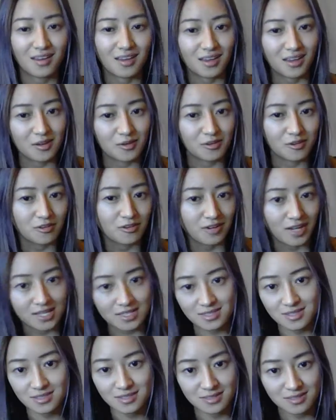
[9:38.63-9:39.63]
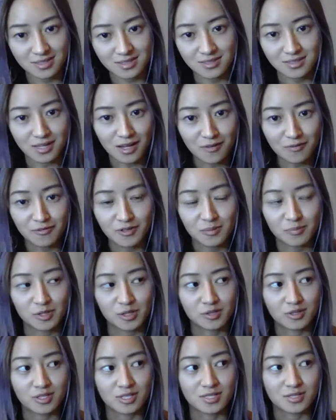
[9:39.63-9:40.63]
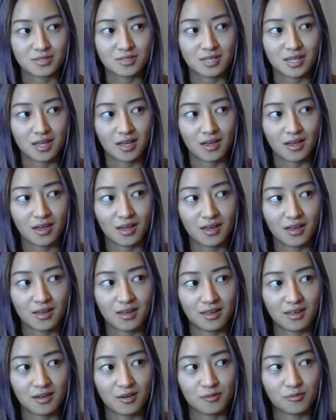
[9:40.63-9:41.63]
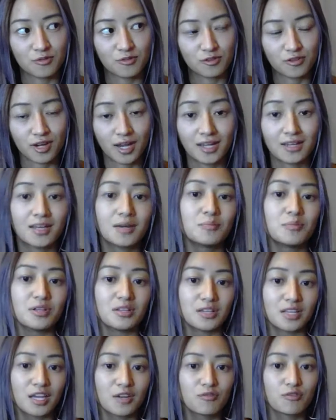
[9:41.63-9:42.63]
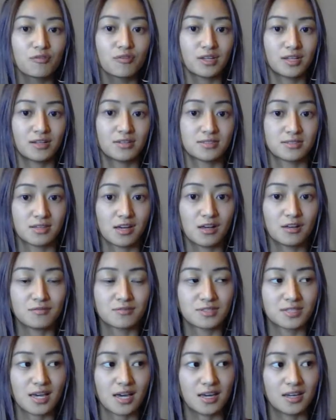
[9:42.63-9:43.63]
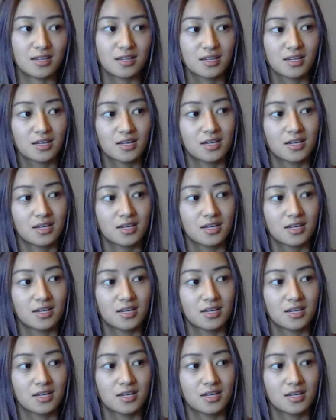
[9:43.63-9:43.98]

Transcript: it creates discomfort because we've created a belief within ourselves that